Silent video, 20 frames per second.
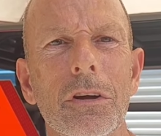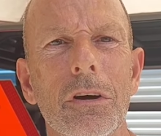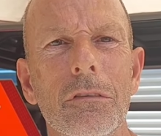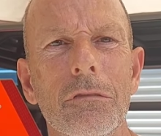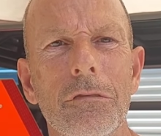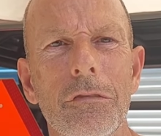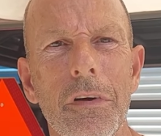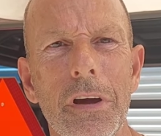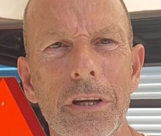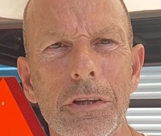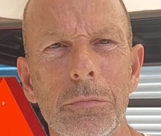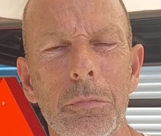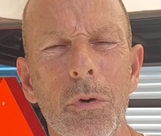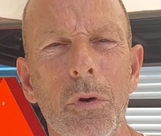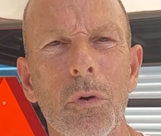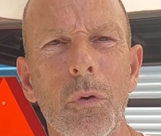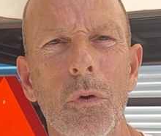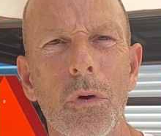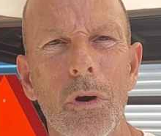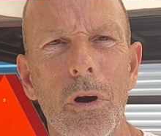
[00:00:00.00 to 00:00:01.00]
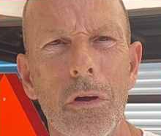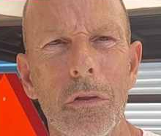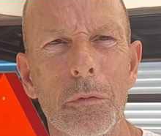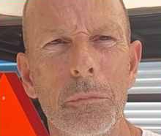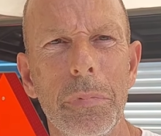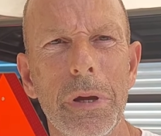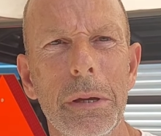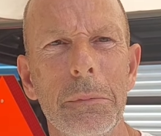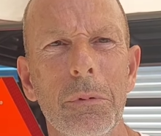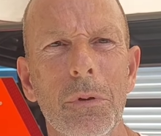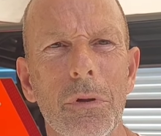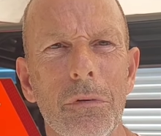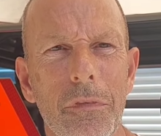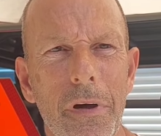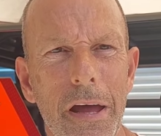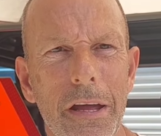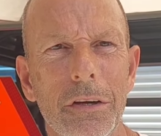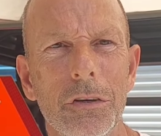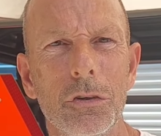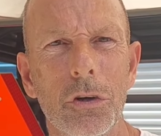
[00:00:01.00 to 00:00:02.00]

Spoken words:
on Facebook where other people have had